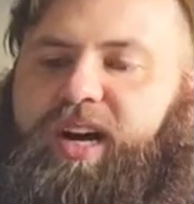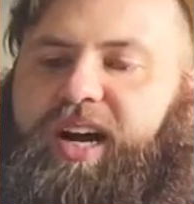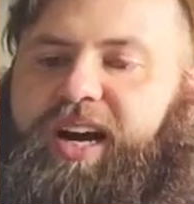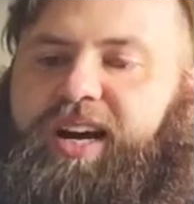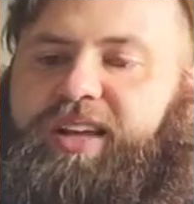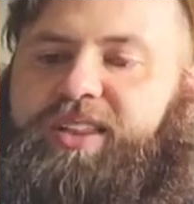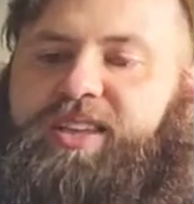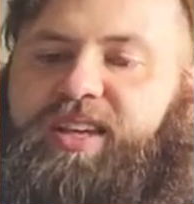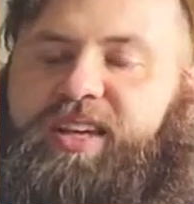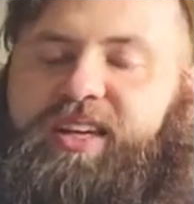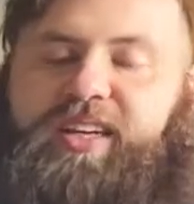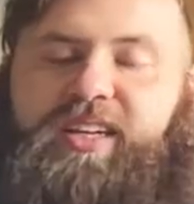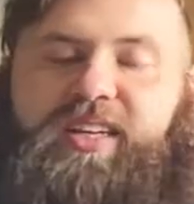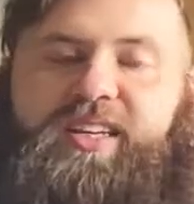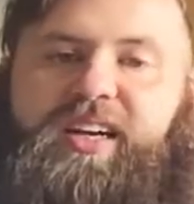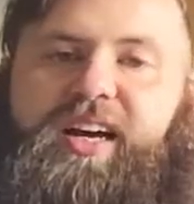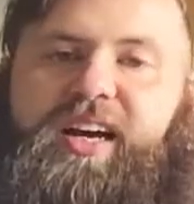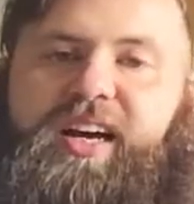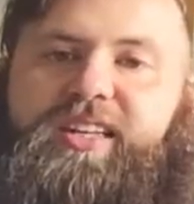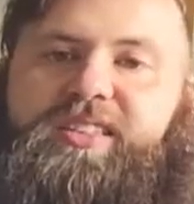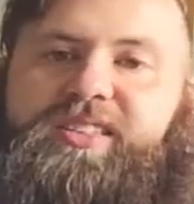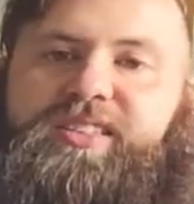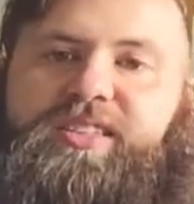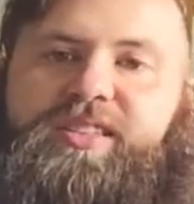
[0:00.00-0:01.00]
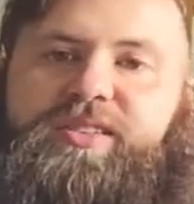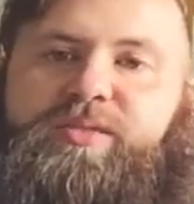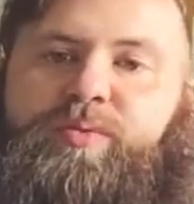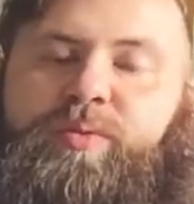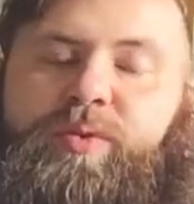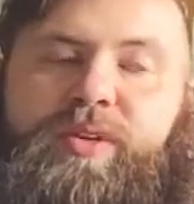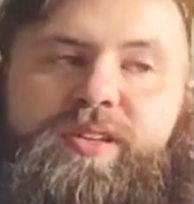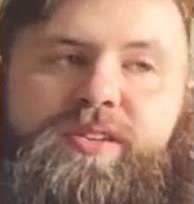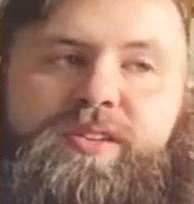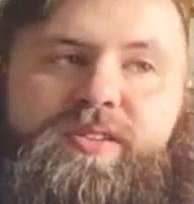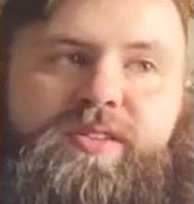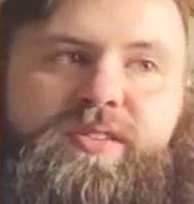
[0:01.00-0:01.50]
I think it ties in
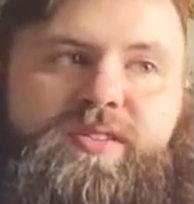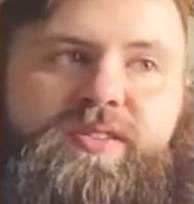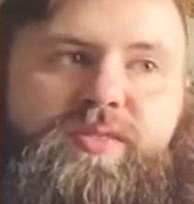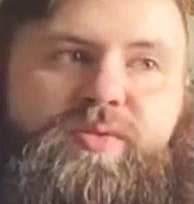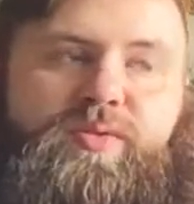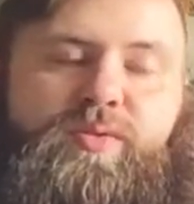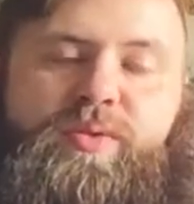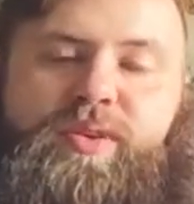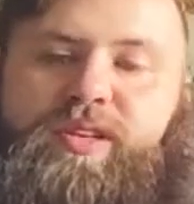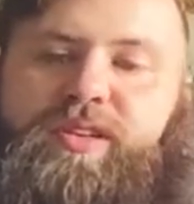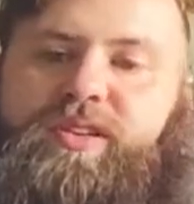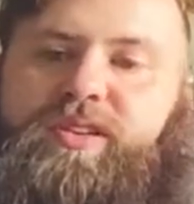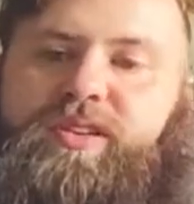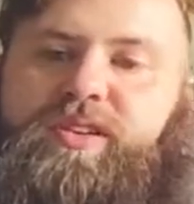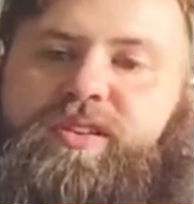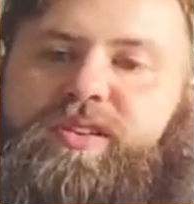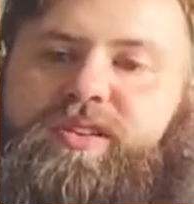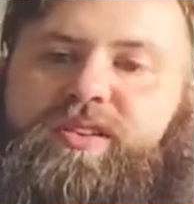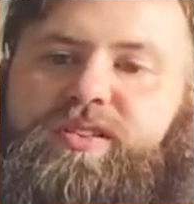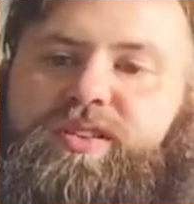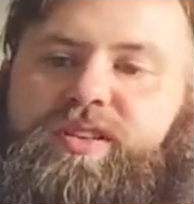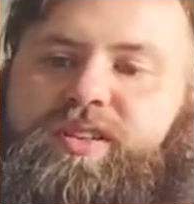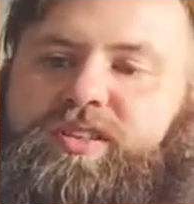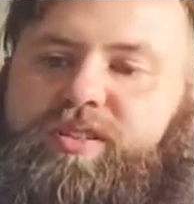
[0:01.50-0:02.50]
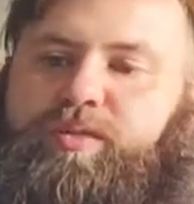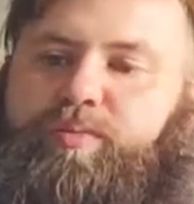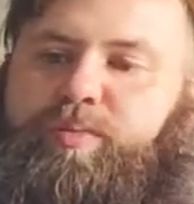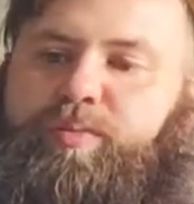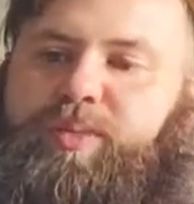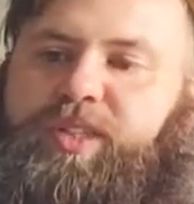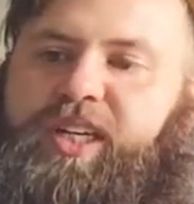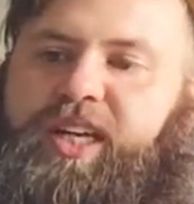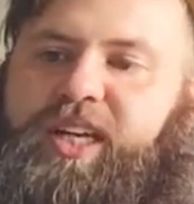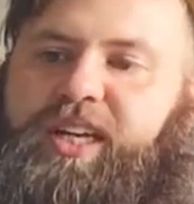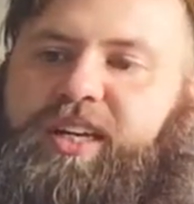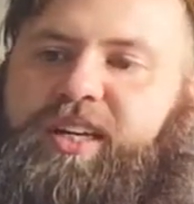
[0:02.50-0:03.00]
with these
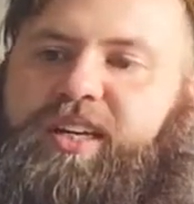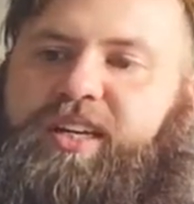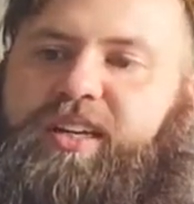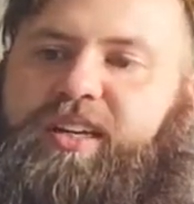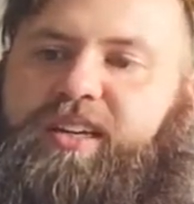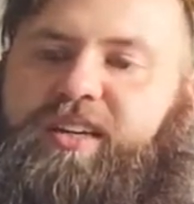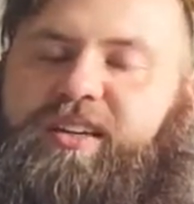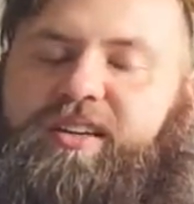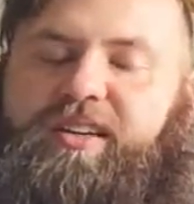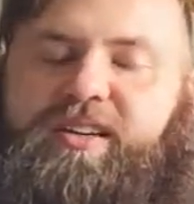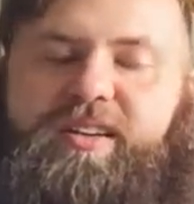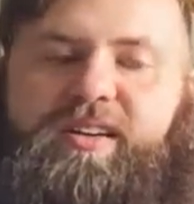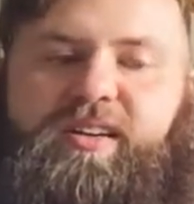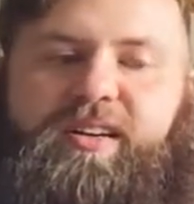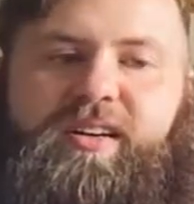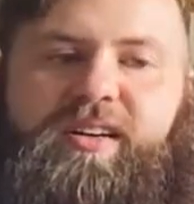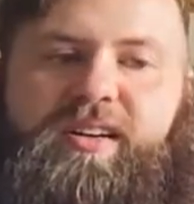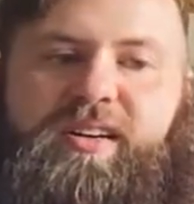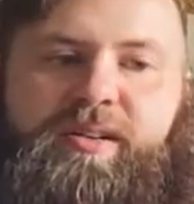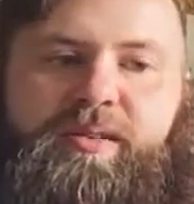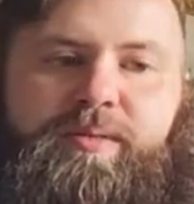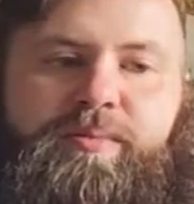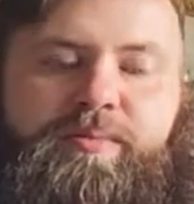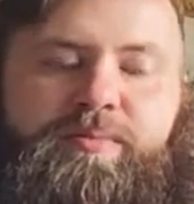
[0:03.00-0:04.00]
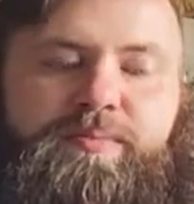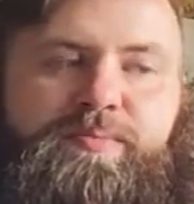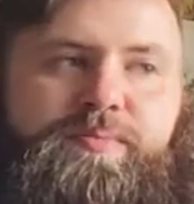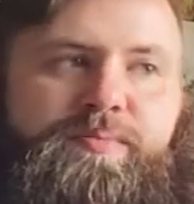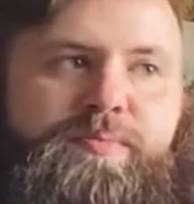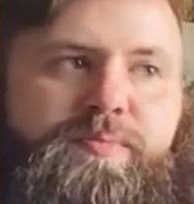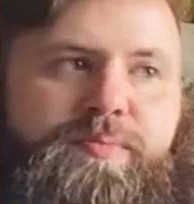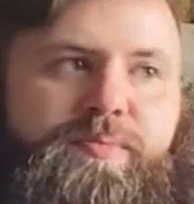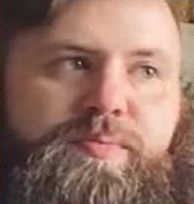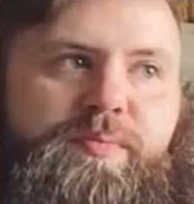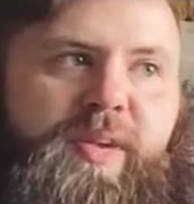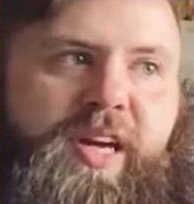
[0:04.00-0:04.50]
blanket
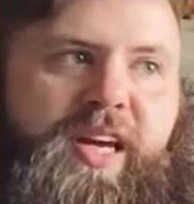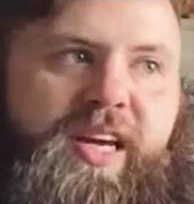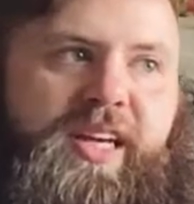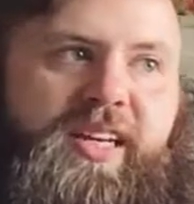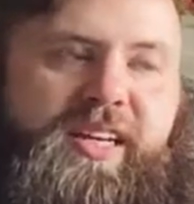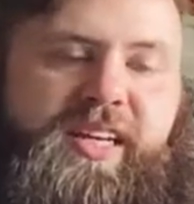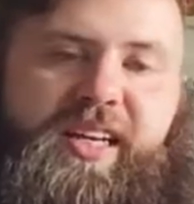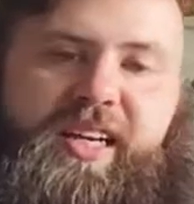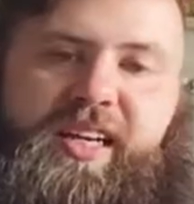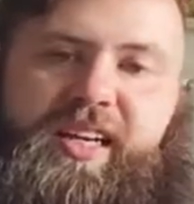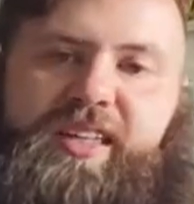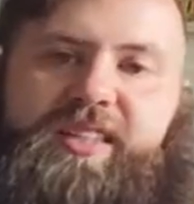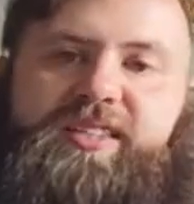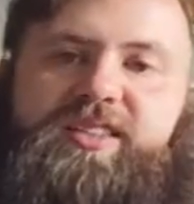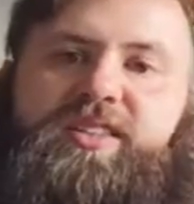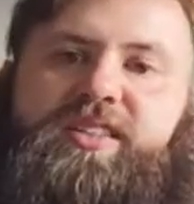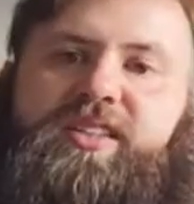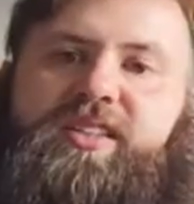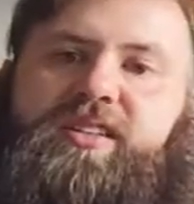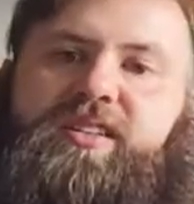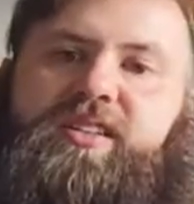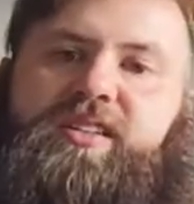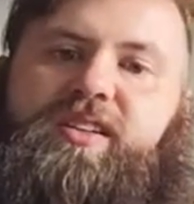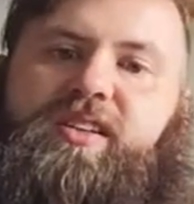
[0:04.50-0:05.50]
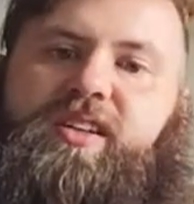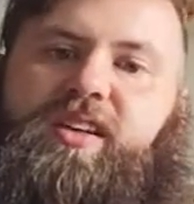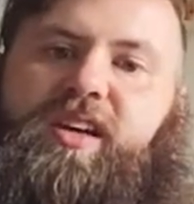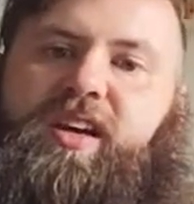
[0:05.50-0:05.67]
mandates and